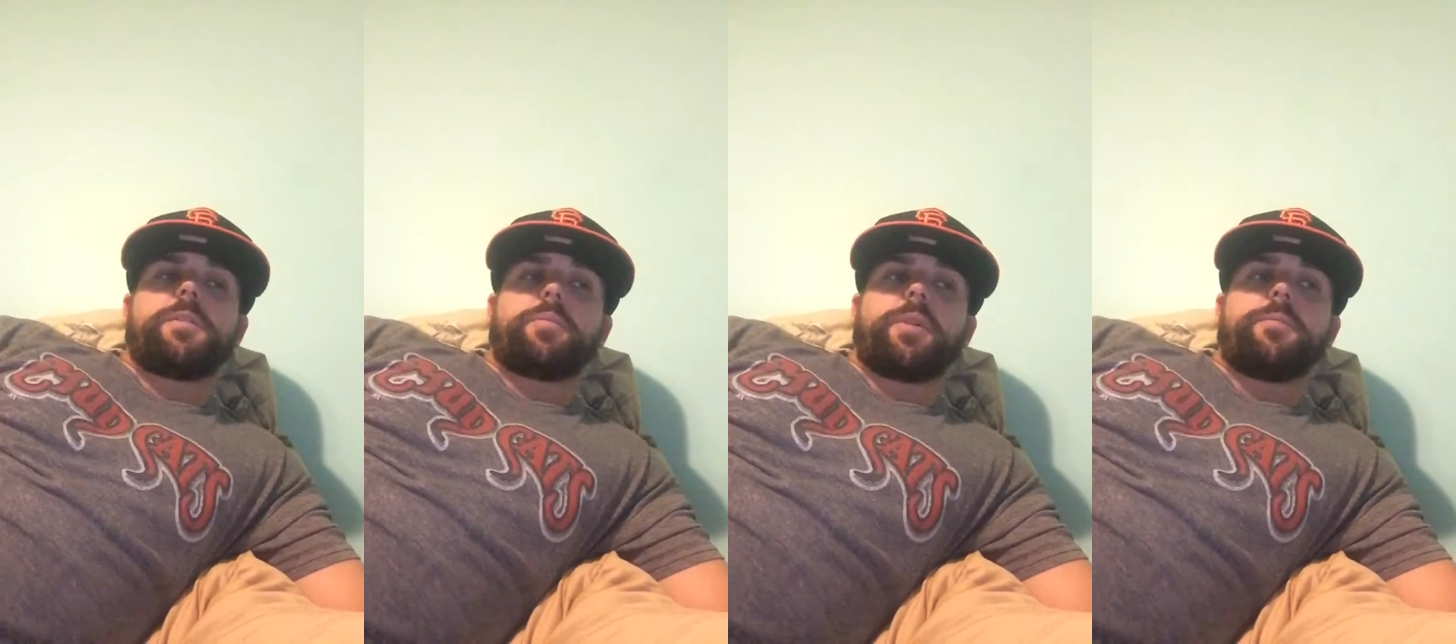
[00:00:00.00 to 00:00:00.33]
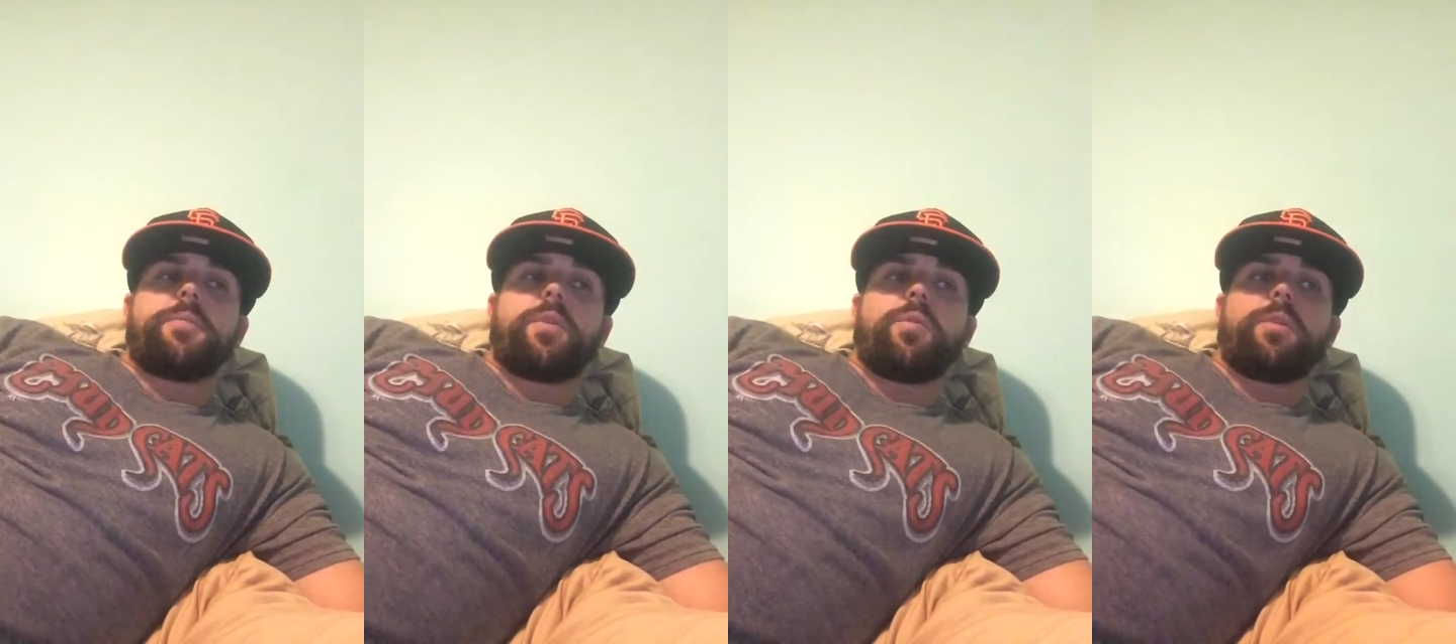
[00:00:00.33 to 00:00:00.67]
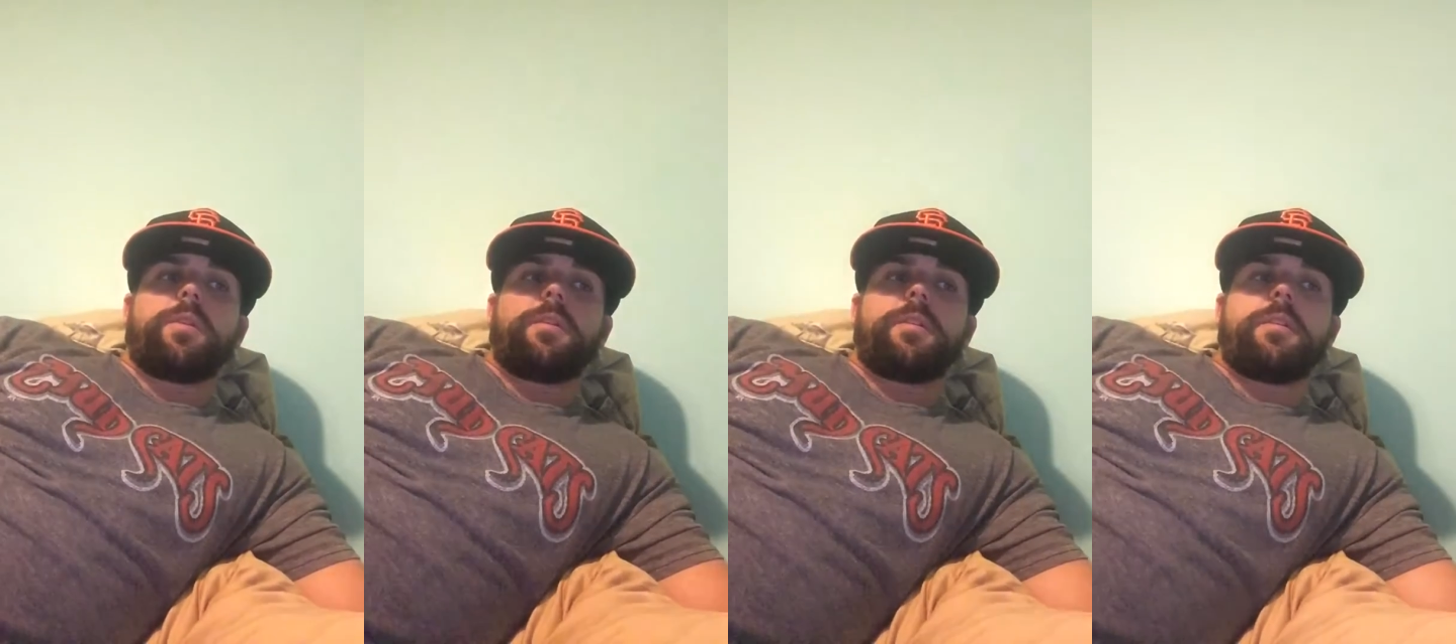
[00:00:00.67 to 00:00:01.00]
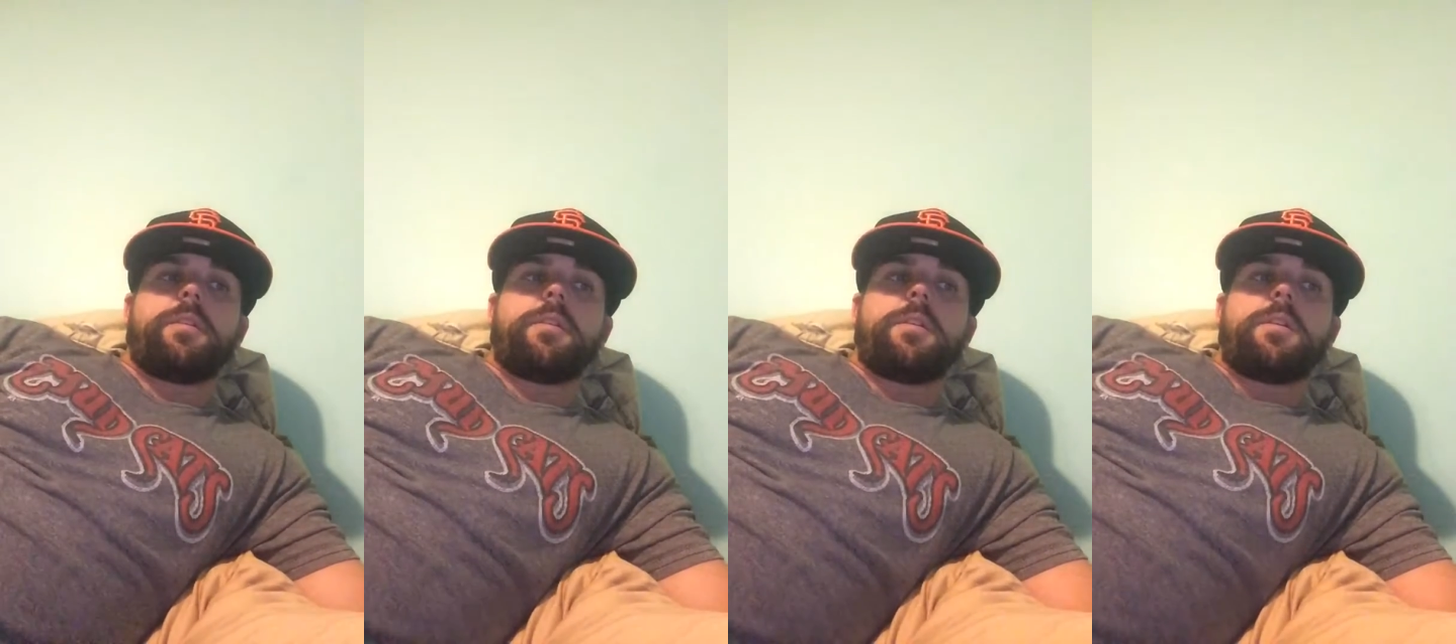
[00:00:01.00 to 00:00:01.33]
Supreme Court
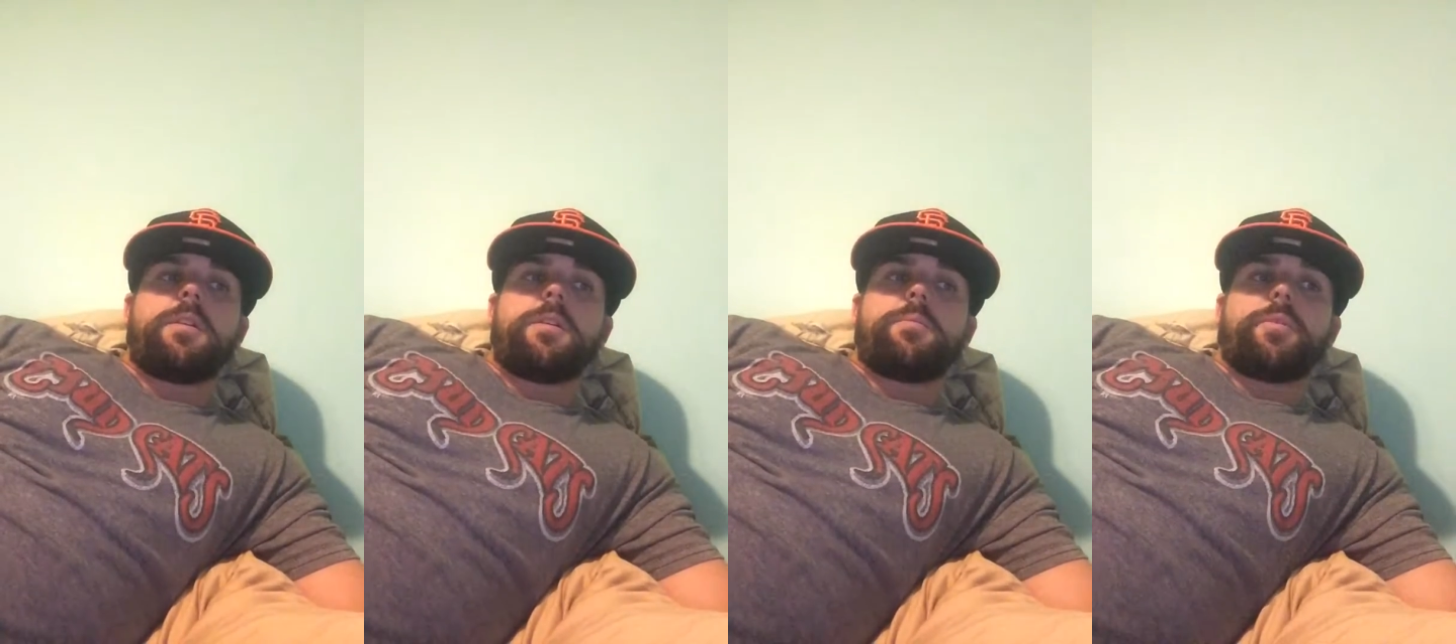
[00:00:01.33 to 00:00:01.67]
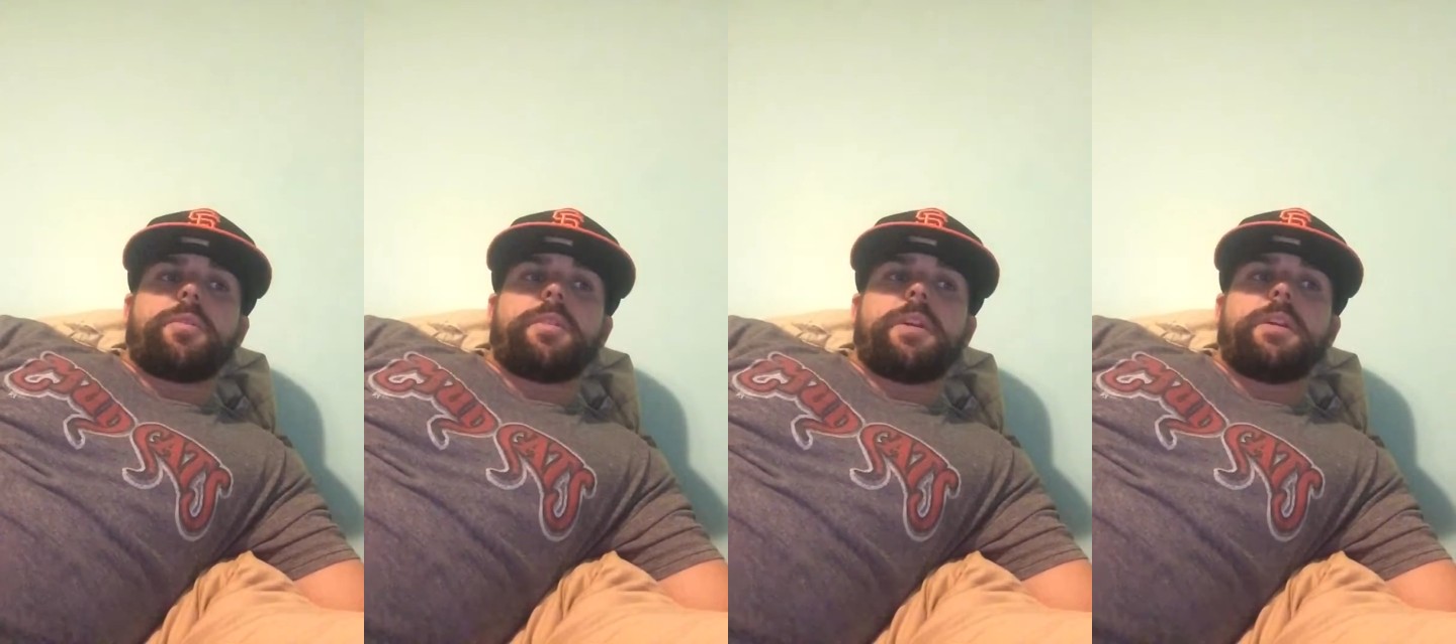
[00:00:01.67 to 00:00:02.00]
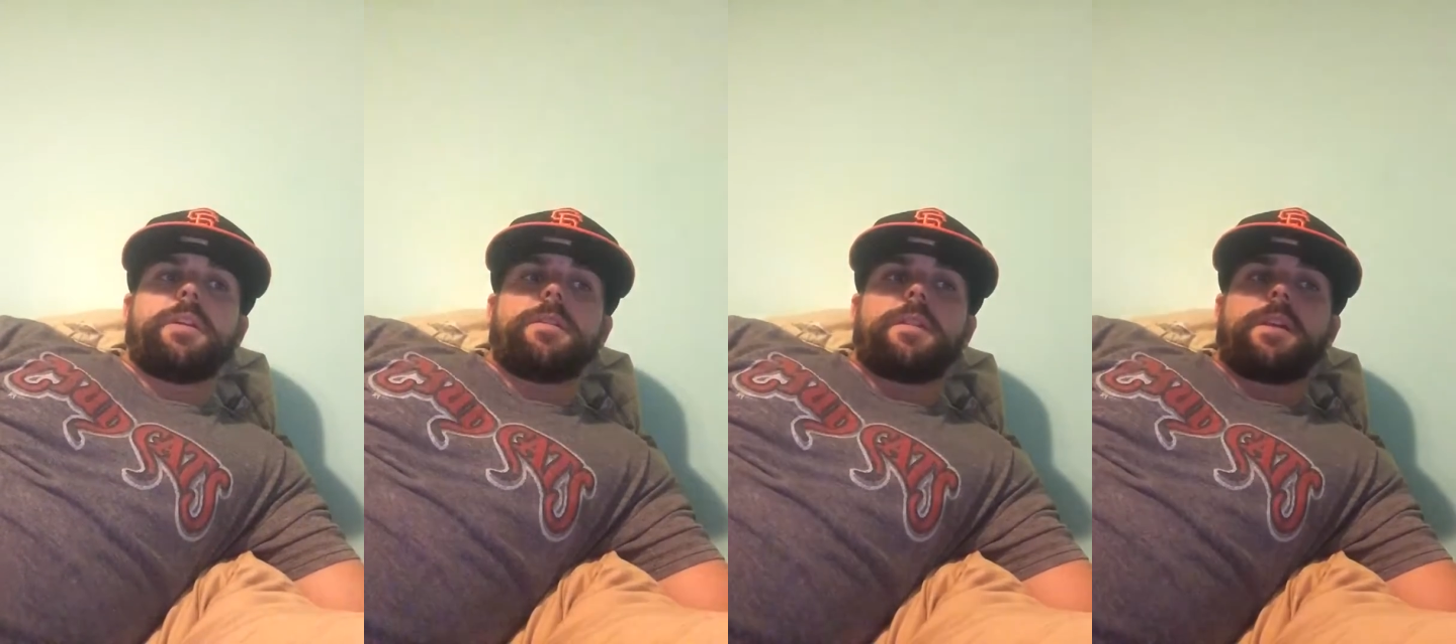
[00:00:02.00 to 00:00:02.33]
proceeding